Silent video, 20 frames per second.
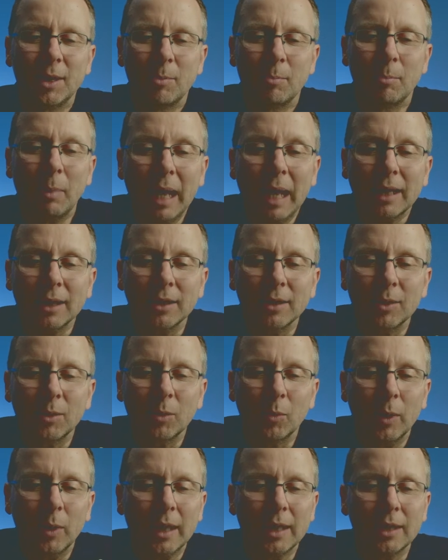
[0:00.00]
But
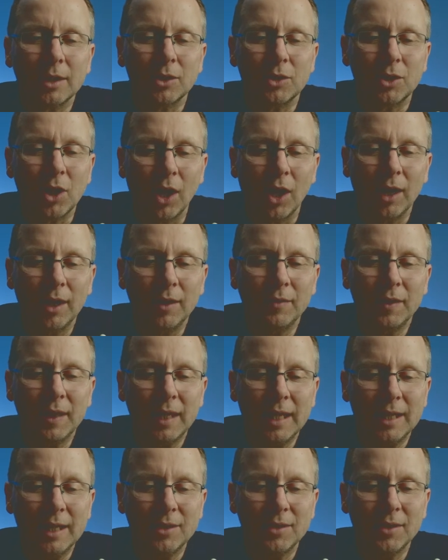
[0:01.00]
we're going to dive
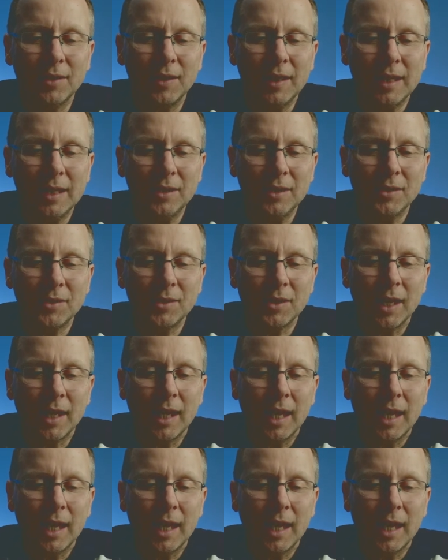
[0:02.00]
into things.